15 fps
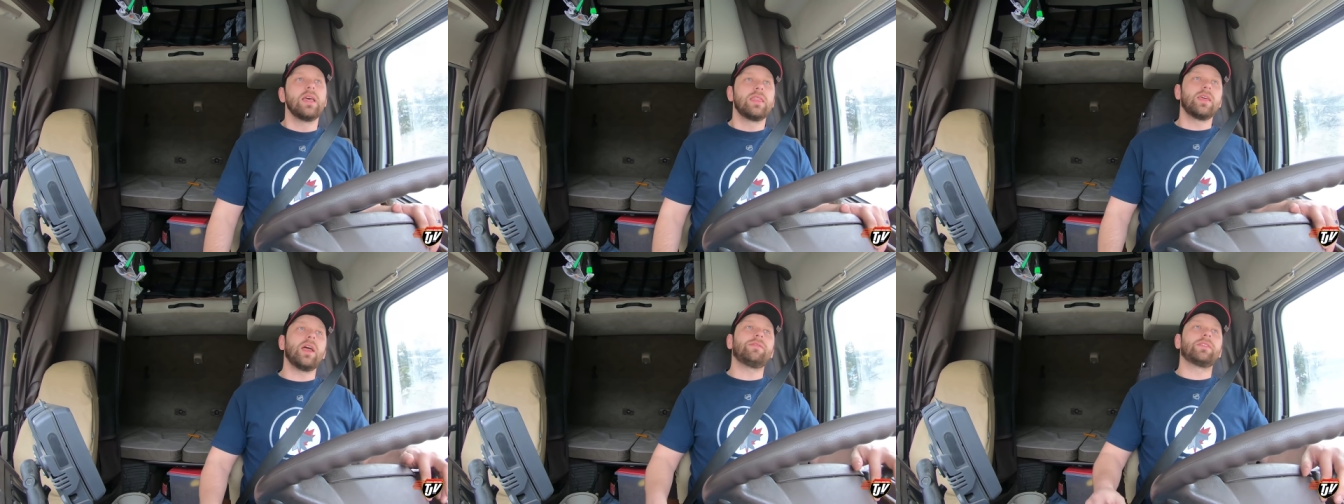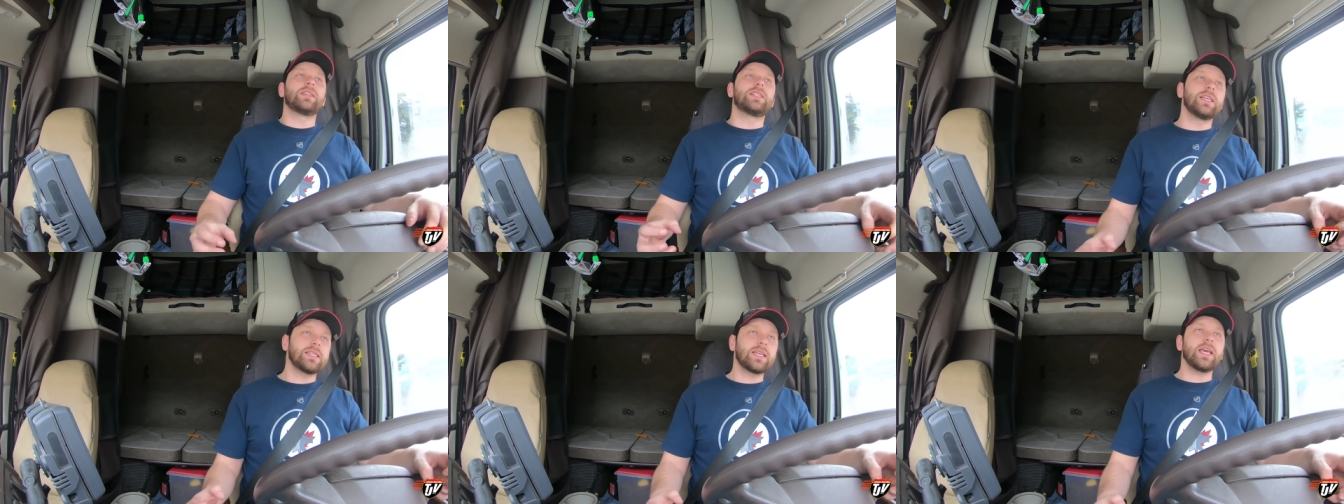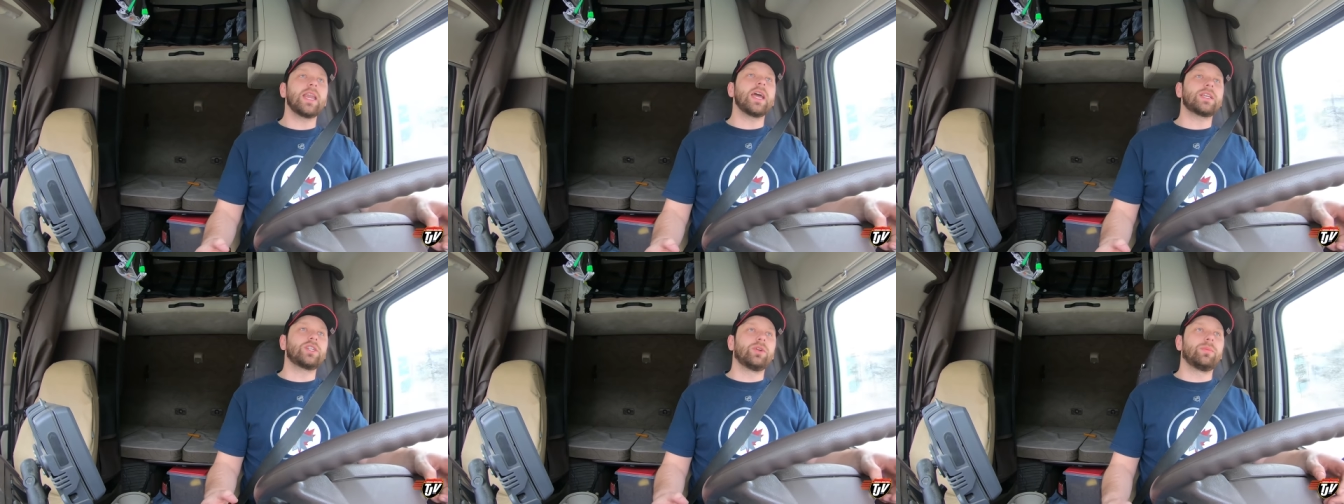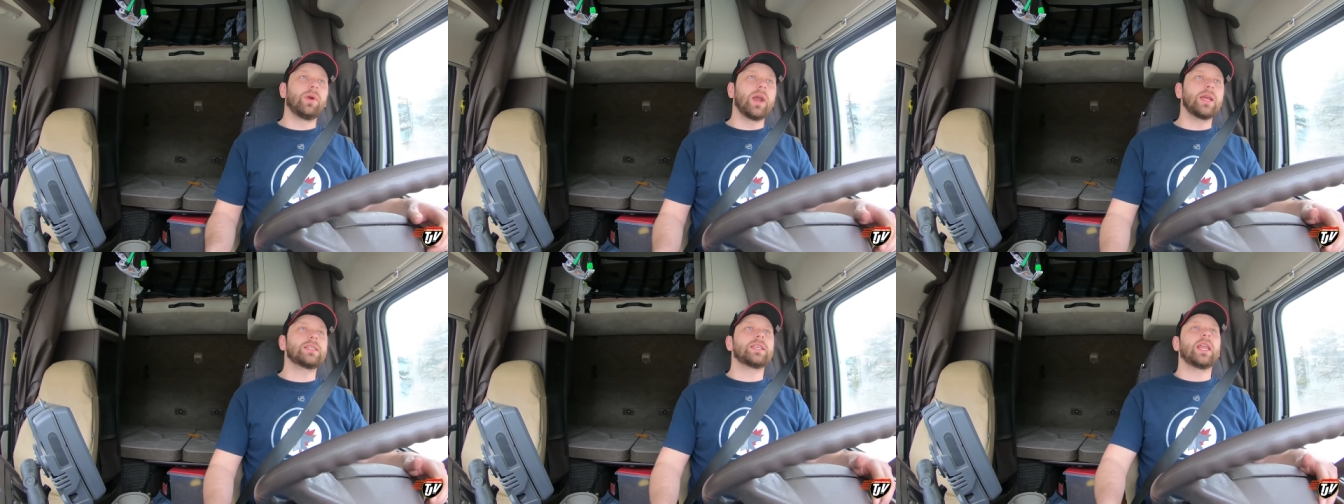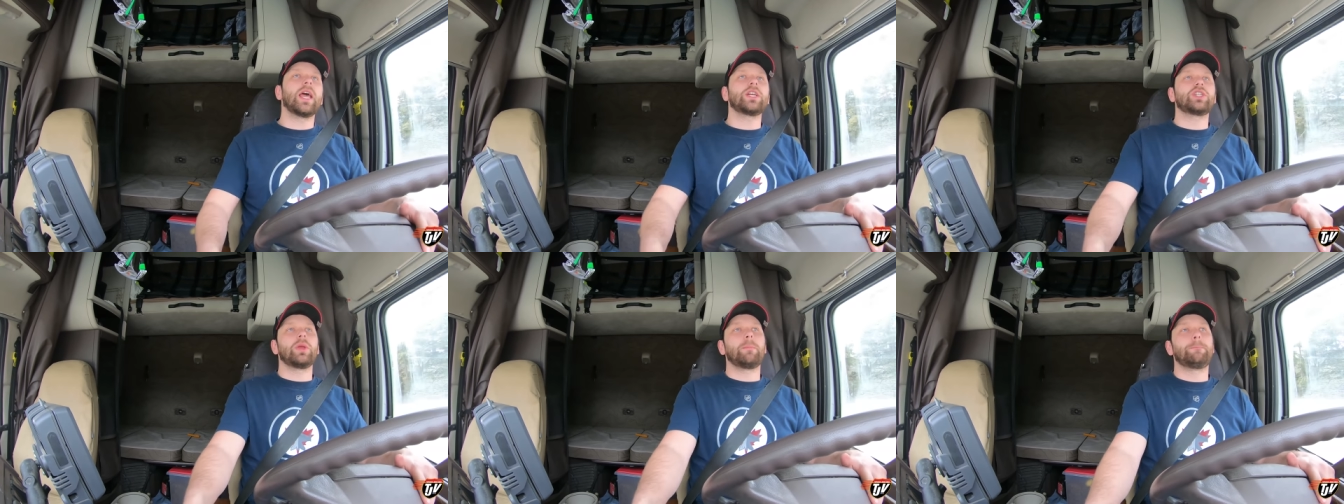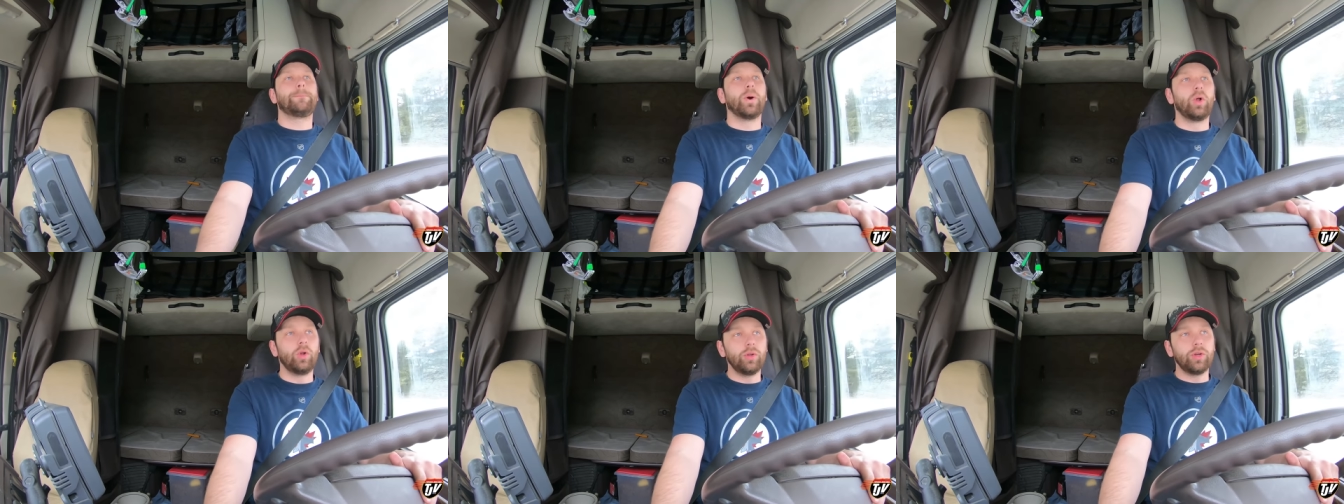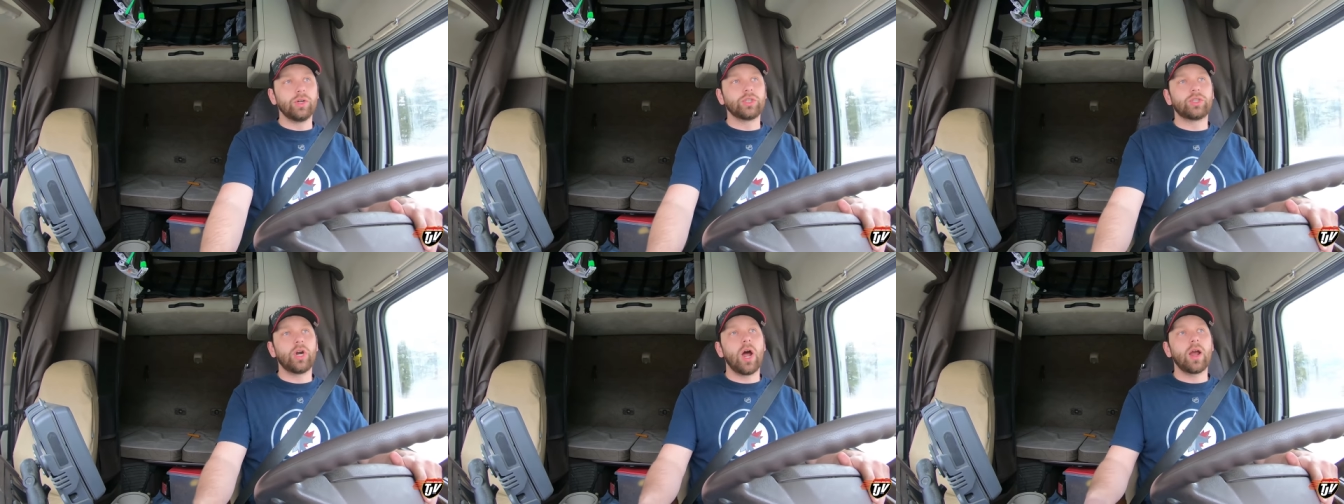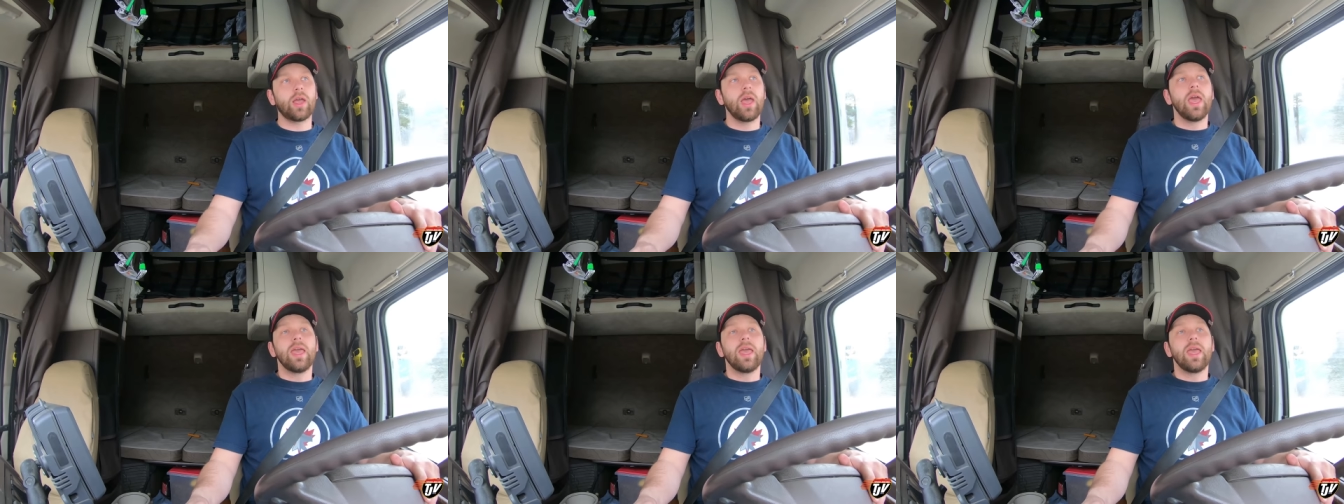you'd have to disconnect your brakes and actually pull your truck,